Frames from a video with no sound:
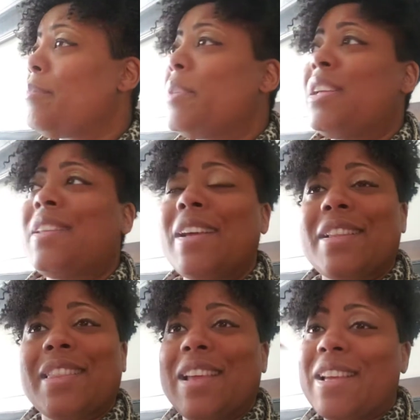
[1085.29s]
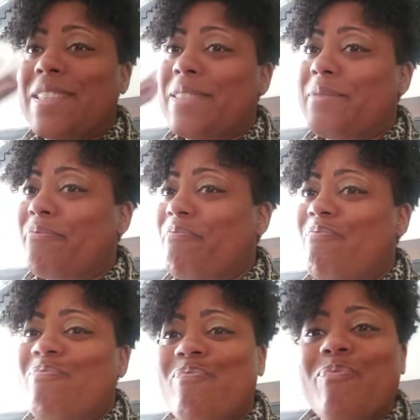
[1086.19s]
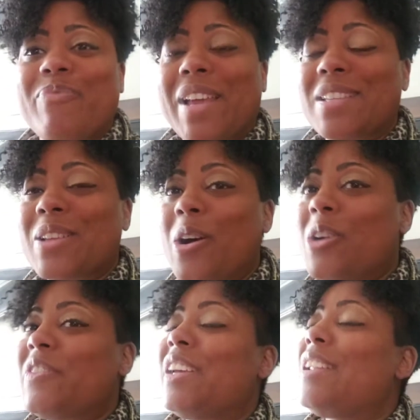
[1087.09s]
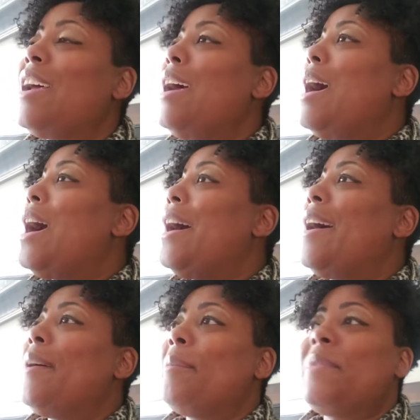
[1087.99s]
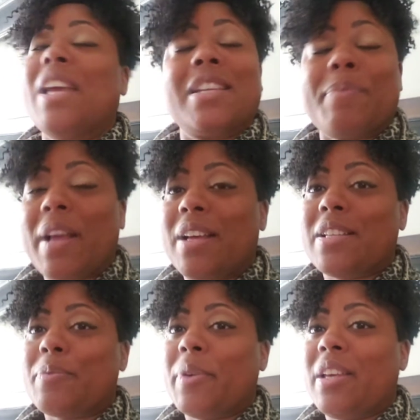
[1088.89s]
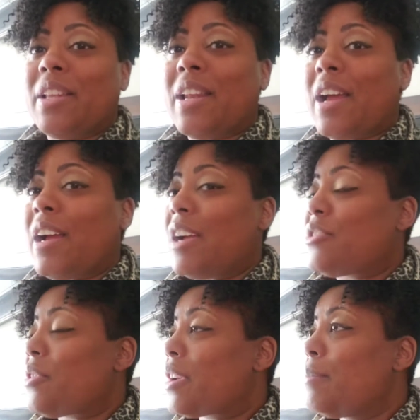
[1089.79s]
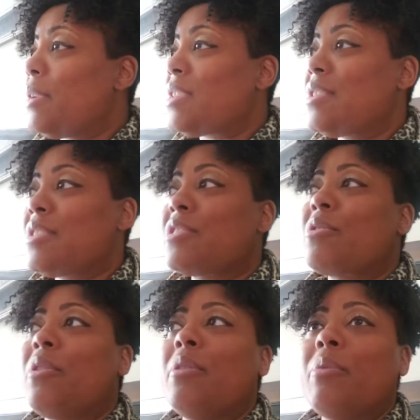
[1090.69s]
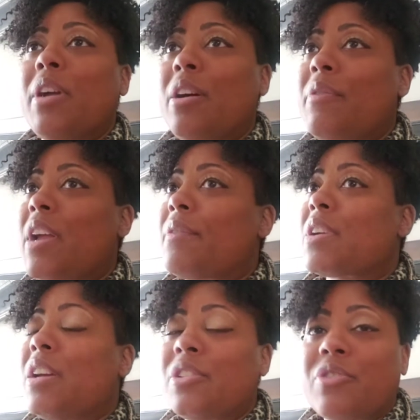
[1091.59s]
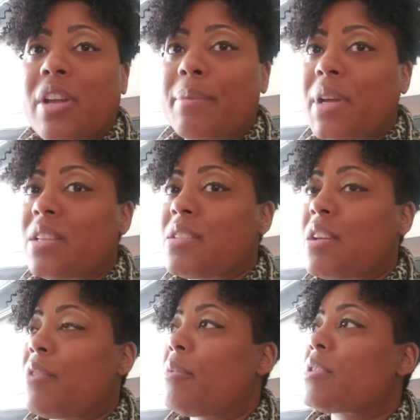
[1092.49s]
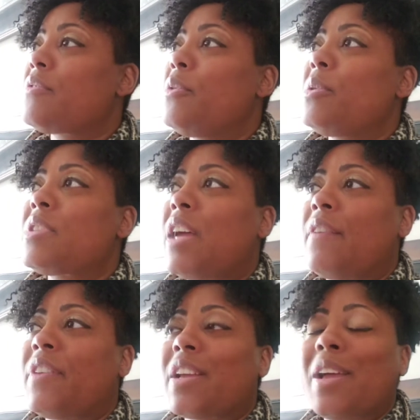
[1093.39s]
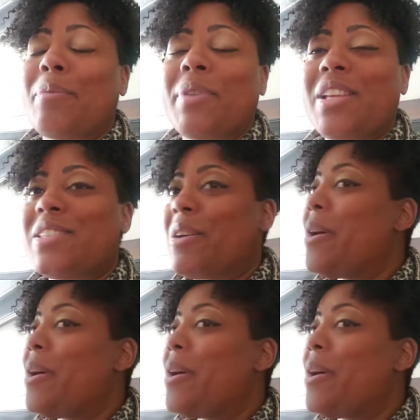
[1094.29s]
but that's COVID. Yes, my husband and our trucking business is going well. We have a contract. My son works full time for the company, so